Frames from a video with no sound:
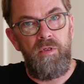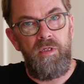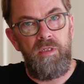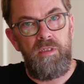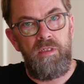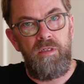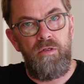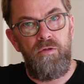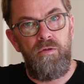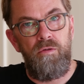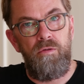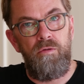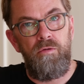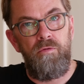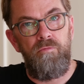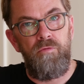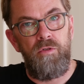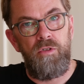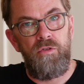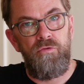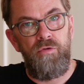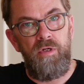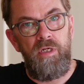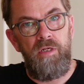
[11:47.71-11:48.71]
years ago
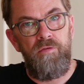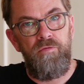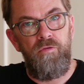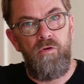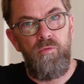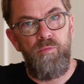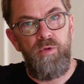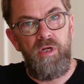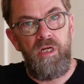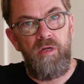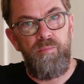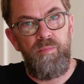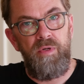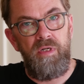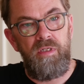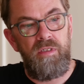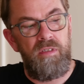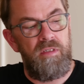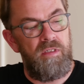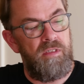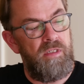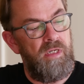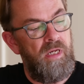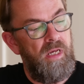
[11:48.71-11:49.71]
was 24
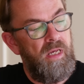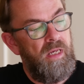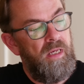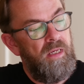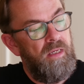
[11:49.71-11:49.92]
megapixels.